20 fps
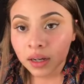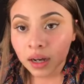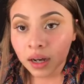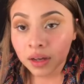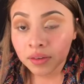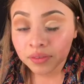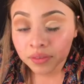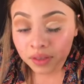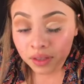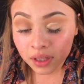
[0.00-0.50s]

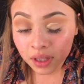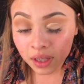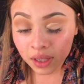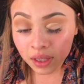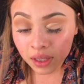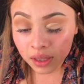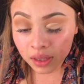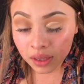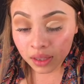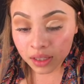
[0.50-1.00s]
I feel
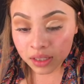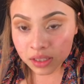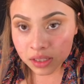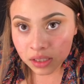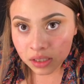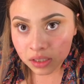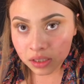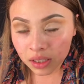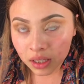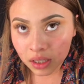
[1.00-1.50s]
like this
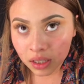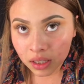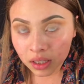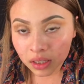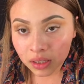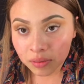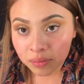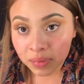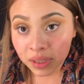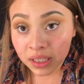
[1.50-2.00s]
is like
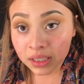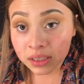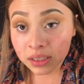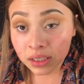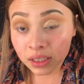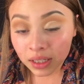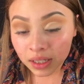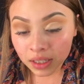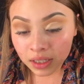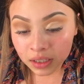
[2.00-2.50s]
the best
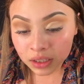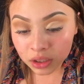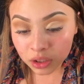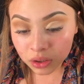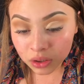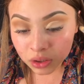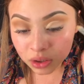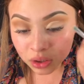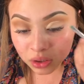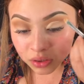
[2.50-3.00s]
thing I can
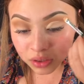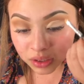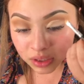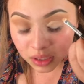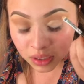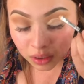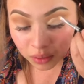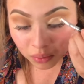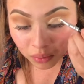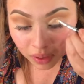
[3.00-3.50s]
do to
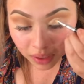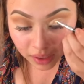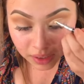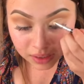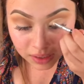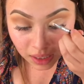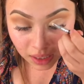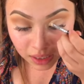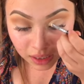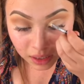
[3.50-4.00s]
see where
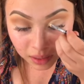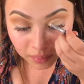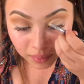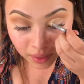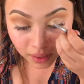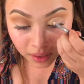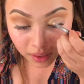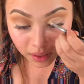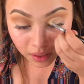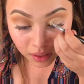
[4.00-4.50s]
exactly
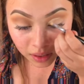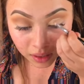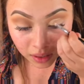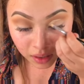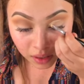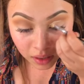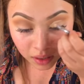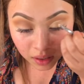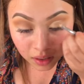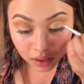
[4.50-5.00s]

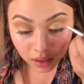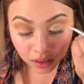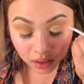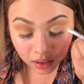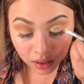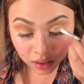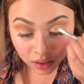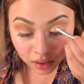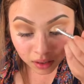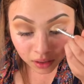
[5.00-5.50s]

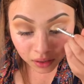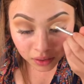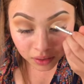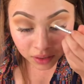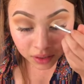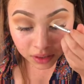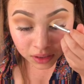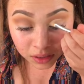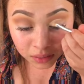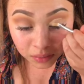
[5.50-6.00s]
the
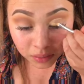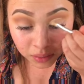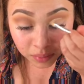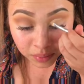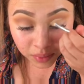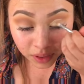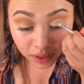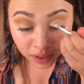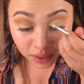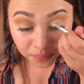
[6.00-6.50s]
crease would
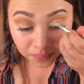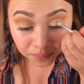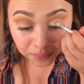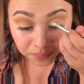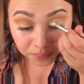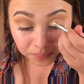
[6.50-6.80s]
be.